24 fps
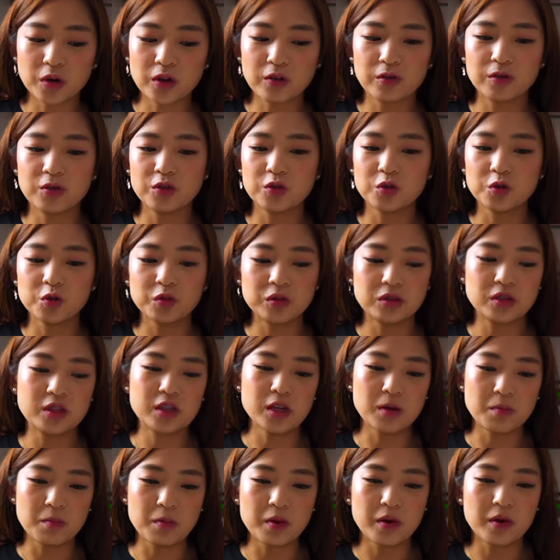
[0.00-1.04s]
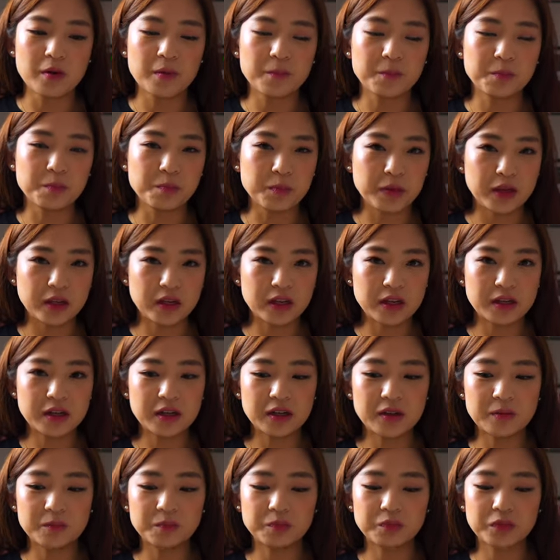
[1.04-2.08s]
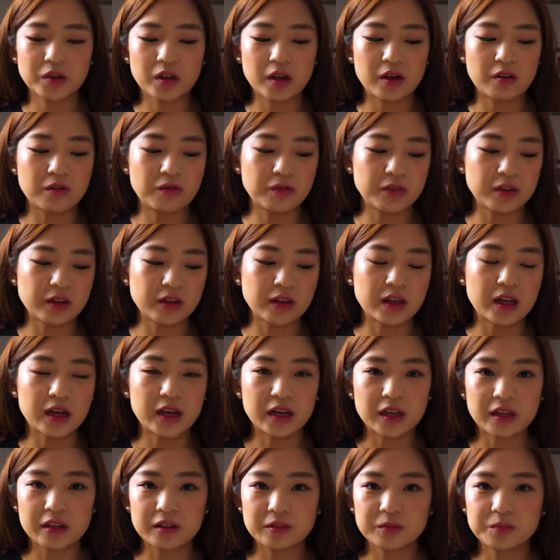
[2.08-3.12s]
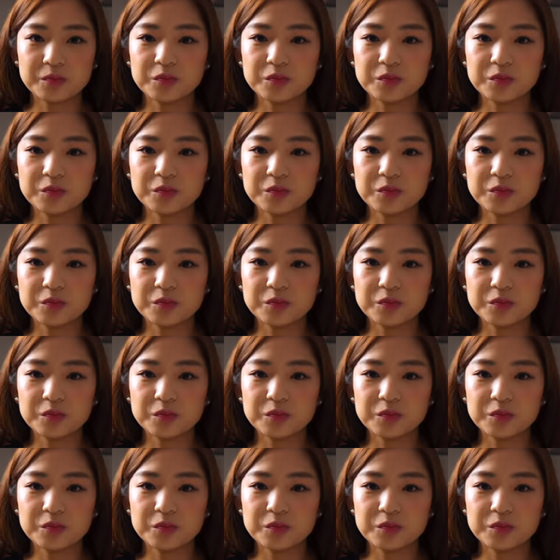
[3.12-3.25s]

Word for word: if you dip meat in it, I feel like